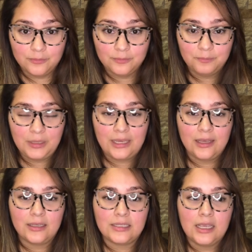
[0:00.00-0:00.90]

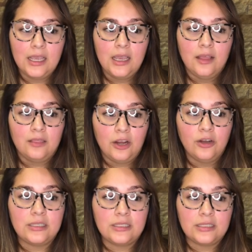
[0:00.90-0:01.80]
because there
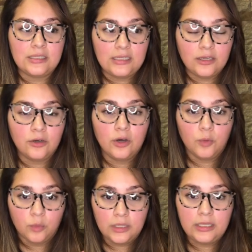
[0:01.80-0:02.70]
is still a
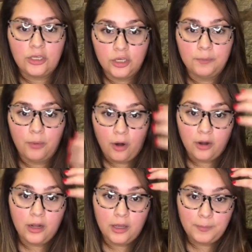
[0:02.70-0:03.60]
really good
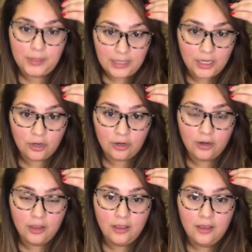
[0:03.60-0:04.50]
part up here